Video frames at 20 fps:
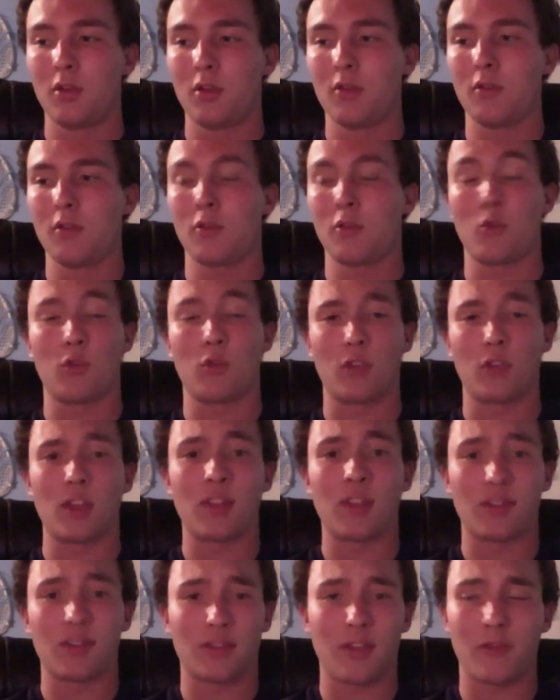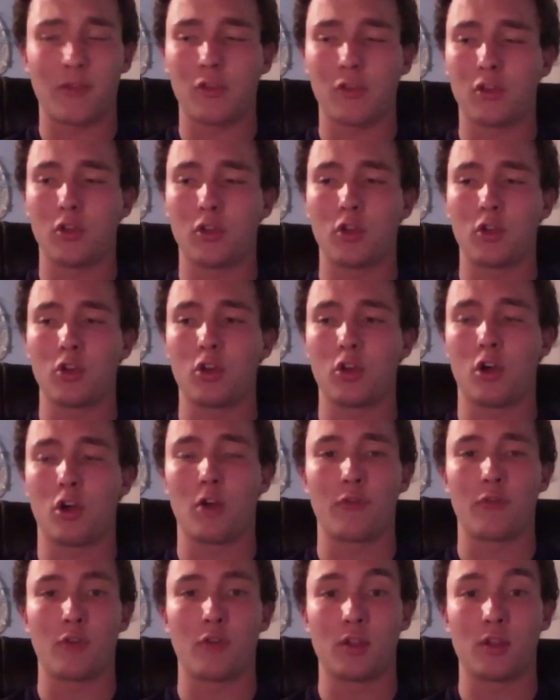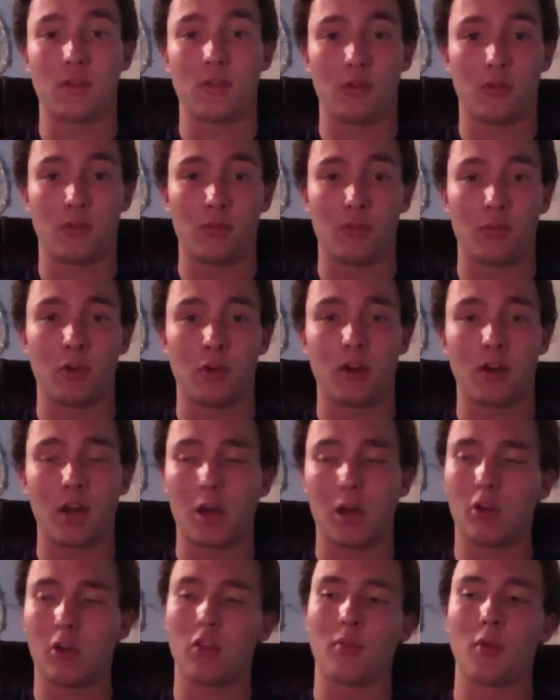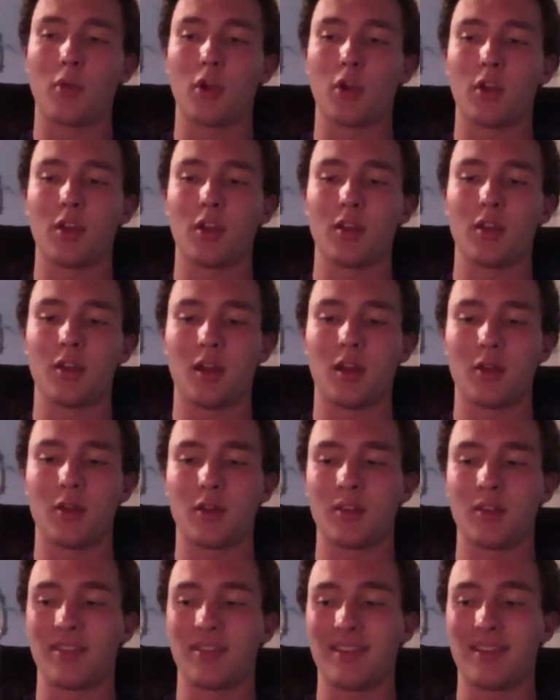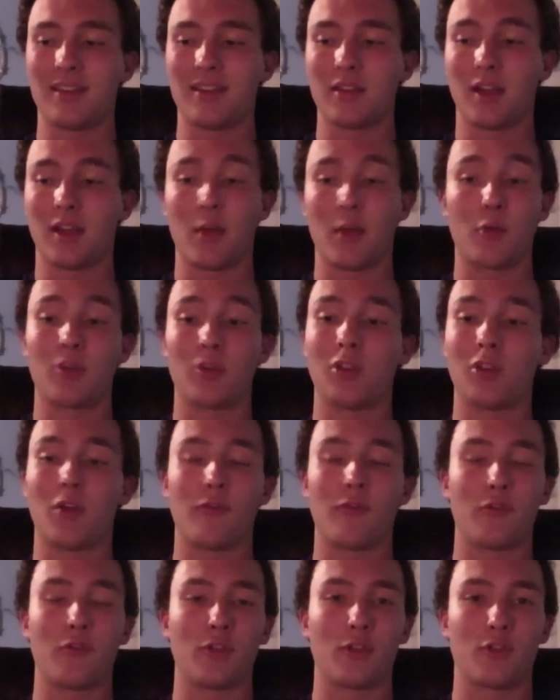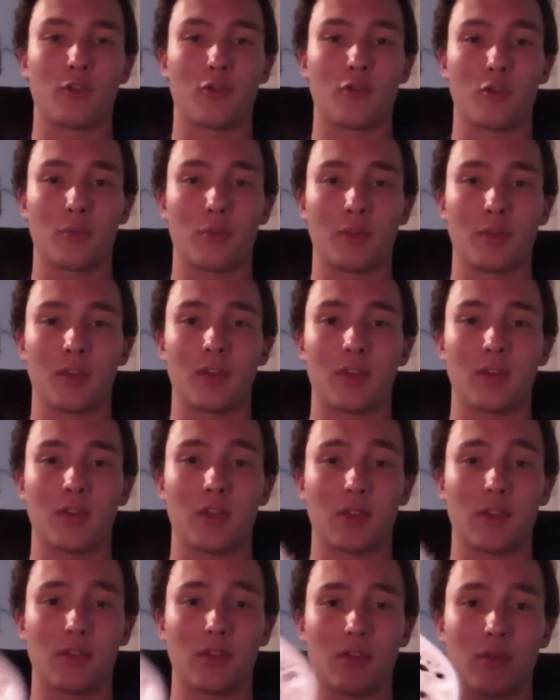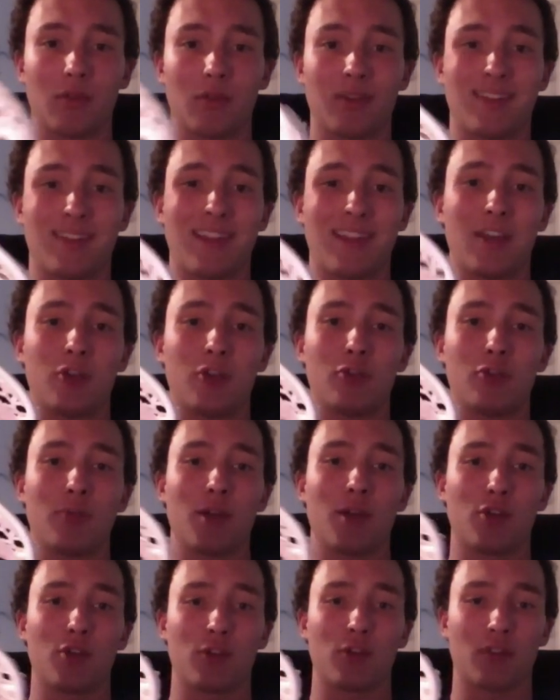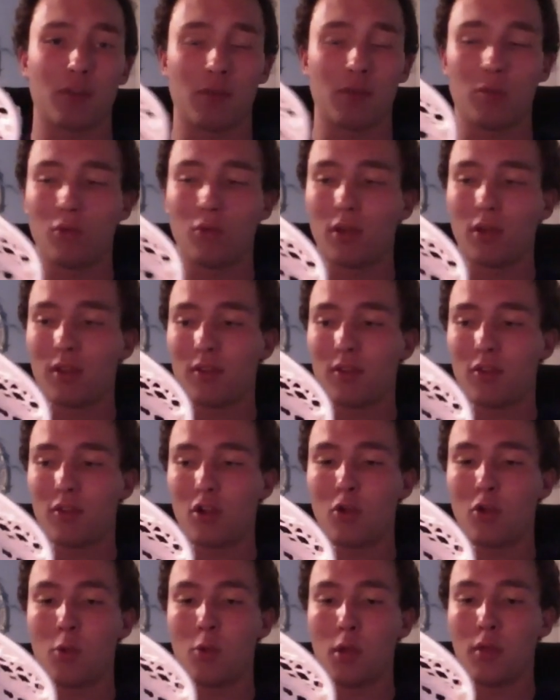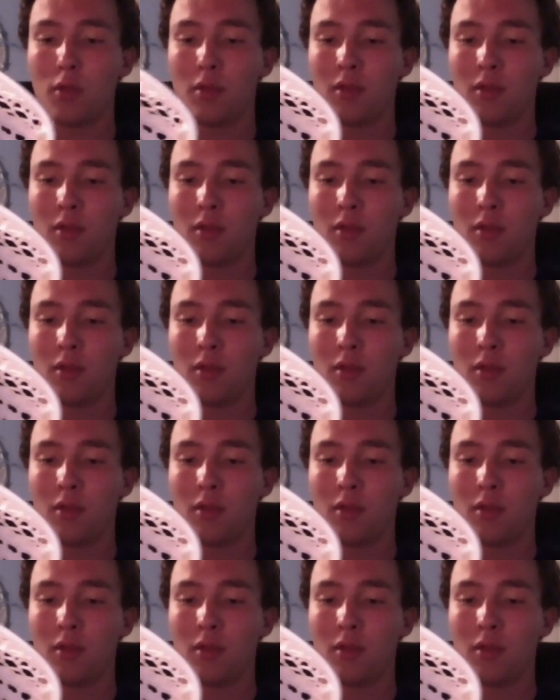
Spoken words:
So it's definitely a good offering to put it out on the market. I could see it. I would love for this to replace like the standard meshes that people get stuck with.